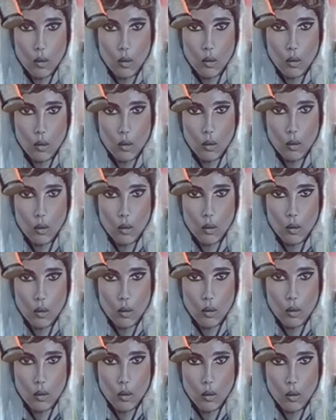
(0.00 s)

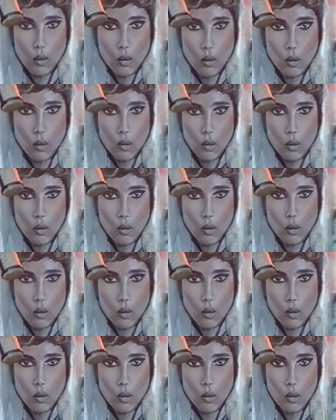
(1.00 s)

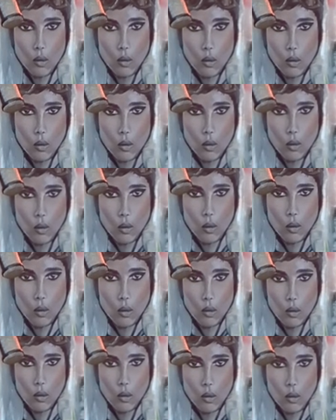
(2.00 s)

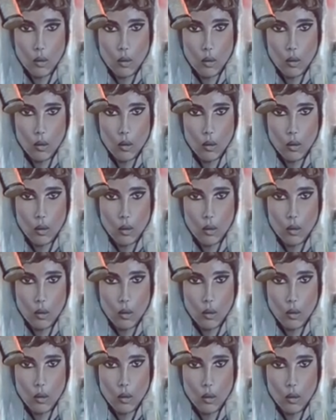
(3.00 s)
[no speech]